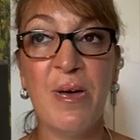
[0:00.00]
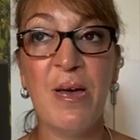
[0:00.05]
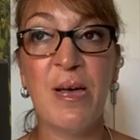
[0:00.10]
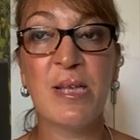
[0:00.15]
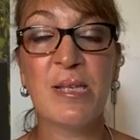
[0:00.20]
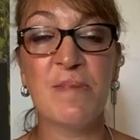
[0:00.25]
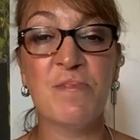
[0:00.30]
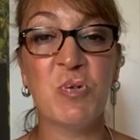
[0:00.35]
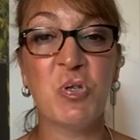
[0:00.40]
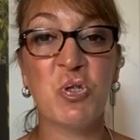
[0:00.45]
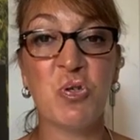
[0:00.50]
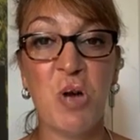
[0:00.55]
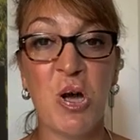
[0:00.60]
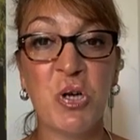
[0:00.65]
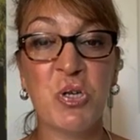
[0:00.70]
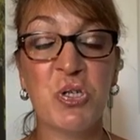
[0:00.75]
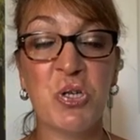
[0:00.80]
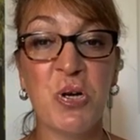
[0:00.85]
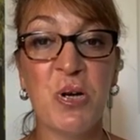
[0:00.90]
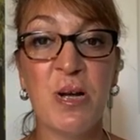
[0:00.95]
some
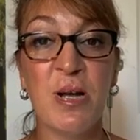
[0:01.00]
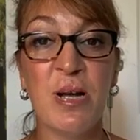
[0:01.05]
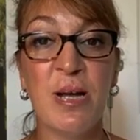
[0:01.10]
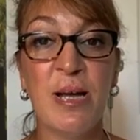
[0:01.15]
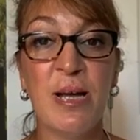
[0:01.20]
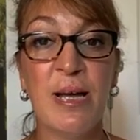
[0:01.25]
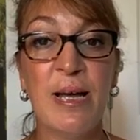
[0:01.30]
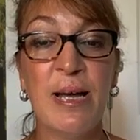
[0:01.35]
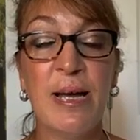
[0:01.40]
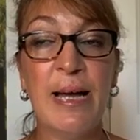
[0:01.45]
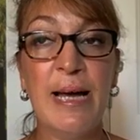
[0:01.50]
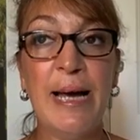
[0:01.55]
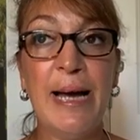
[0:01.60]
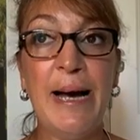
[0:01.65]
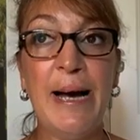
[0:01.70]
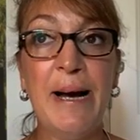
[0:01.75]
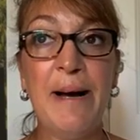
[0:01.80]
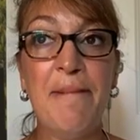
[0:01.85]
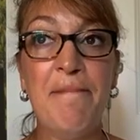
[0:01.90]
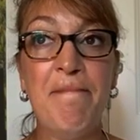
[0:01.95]
structure.
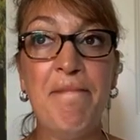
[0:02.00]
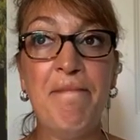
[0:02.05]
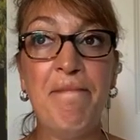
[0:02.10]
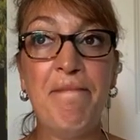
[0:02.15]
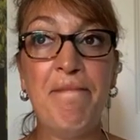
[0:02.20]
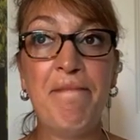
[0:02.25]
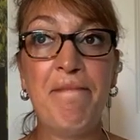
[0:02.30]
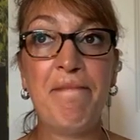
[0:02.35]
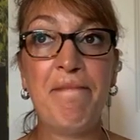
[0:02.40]
Um,